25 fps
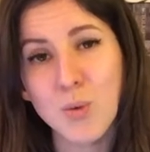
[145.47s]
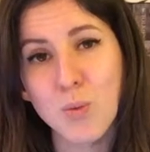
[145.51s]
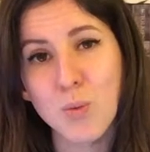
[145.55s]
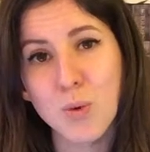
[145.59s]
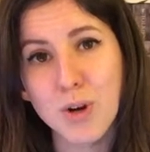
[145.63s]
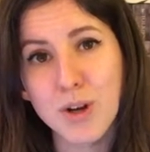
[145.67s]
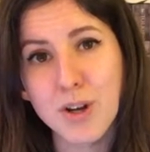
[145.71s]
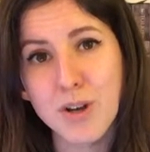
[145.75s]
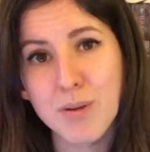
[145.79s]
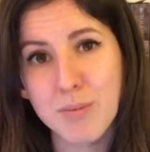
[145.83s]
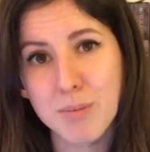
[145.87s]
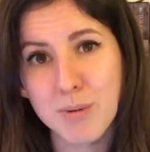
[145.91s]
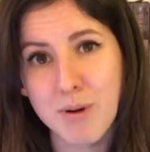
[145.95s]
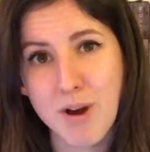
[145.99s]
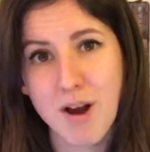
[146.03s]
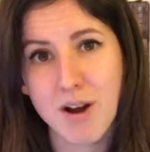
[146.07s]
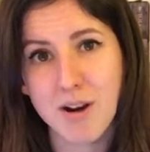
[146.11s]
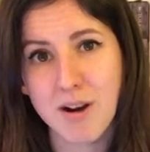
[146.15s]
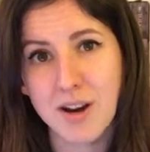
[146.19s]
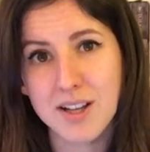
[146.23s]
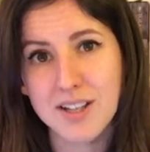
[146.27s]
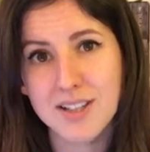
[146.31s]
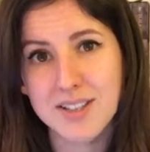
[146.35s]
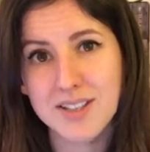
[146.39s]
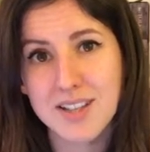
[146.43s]
work in
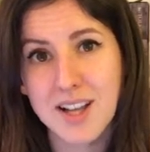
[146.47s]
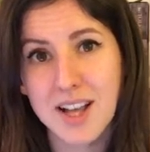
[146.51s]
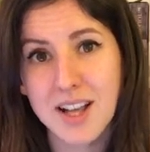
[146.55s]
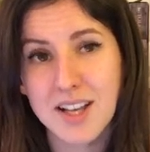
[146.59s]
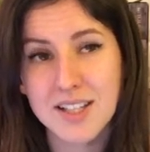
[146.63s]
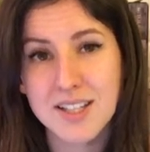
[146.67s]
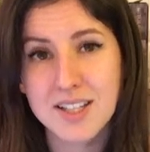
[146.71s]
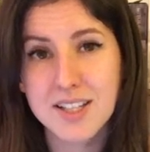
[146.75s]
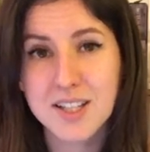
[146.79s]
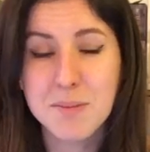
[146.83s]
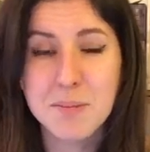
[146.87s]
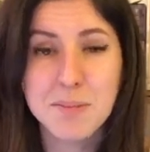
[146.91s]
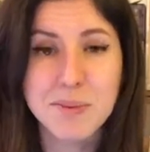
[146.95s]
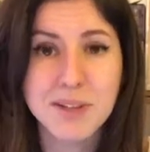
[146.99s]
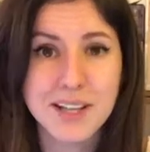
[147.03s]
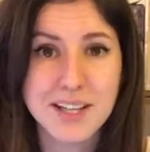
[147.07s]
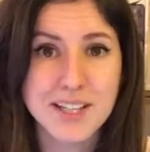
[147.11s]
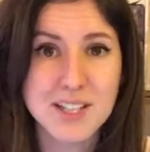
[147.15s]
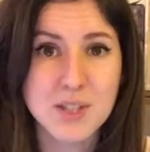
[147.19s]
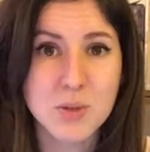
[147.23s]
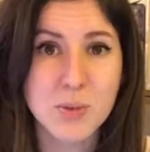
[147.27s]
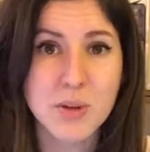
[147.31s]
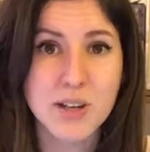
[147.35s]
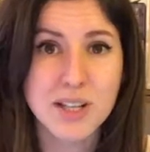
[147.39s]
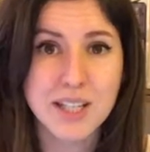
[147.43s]
progress to the
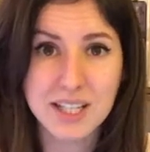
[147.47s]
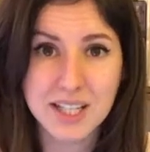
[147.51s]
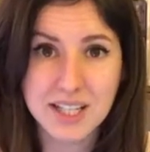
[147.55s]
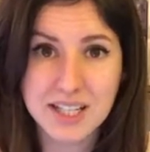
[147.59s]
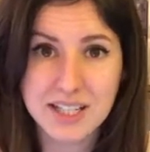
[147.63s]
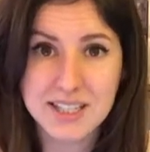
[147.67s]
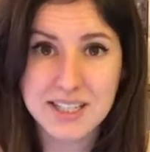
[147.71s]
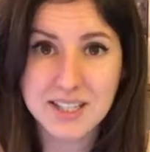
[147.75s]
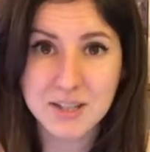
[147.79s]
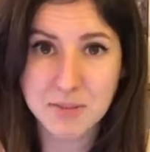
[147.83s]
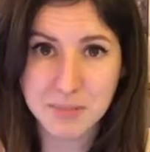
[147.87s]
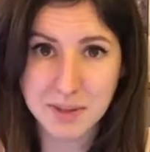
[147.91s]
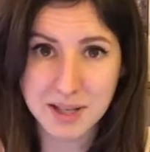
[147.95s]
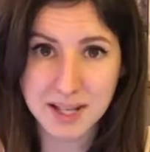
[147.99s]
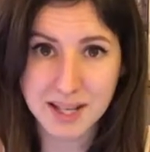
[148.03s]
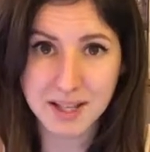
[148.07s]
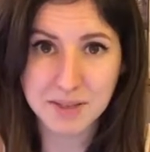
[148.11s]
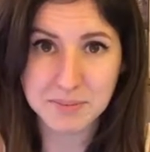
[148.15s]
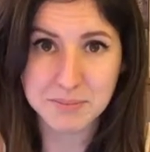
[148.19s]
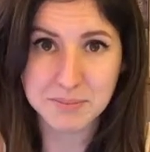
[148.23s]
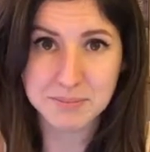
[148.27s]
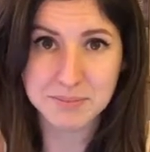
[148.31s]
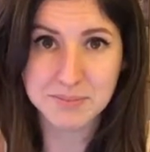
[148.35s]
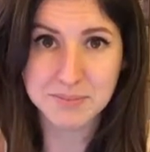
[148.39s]
place where it needs to be.